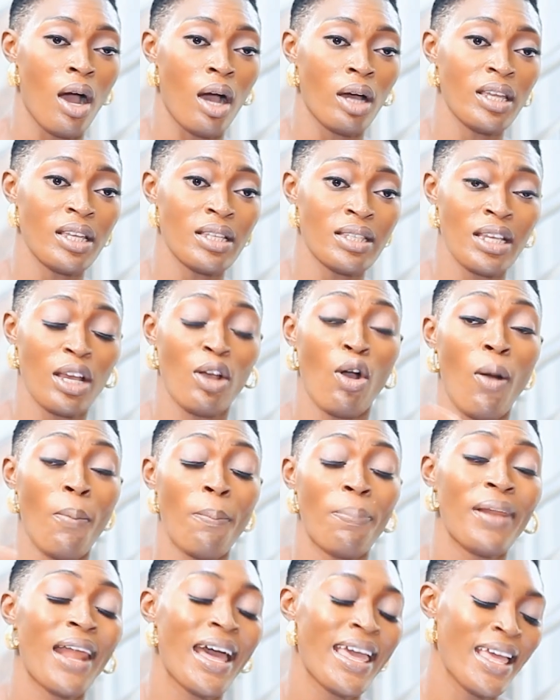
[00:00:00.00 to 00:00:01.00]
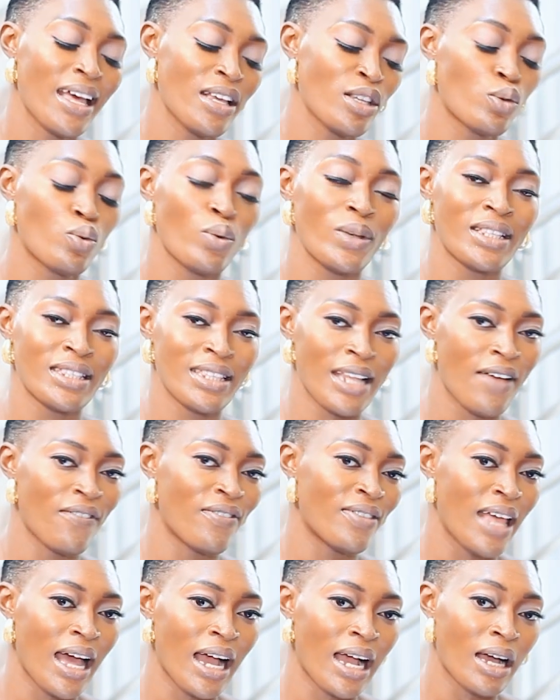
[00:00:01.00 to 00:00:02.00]
is in compliance with
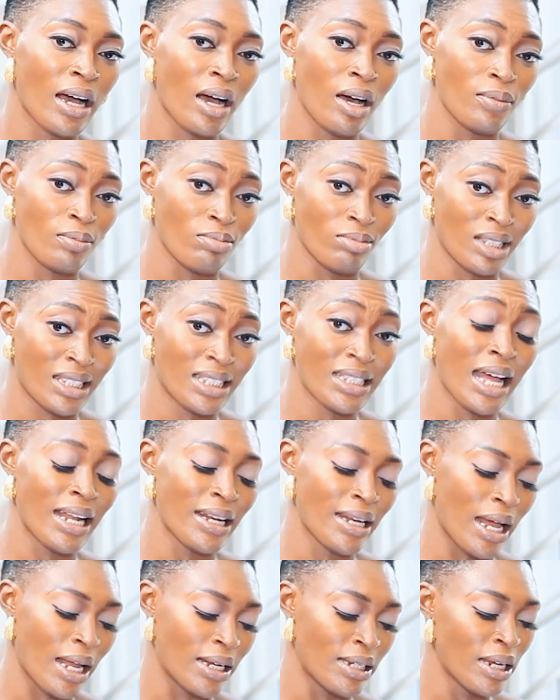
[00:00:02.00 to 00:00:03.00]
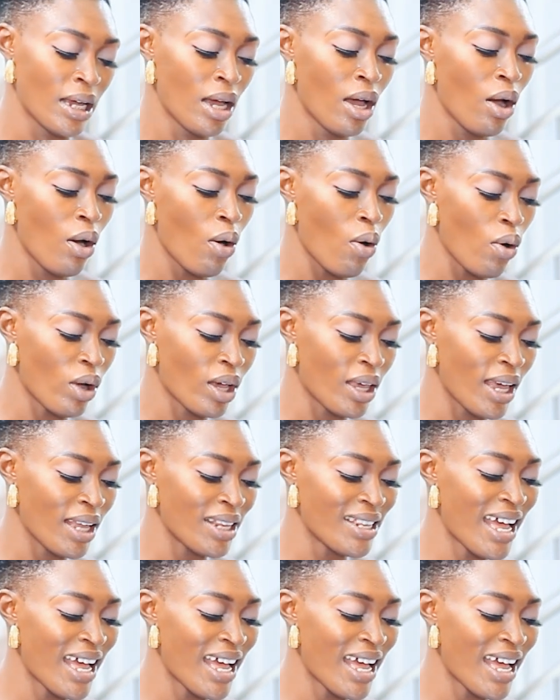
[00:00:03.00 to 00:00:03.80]
NAFDAC standard, okay?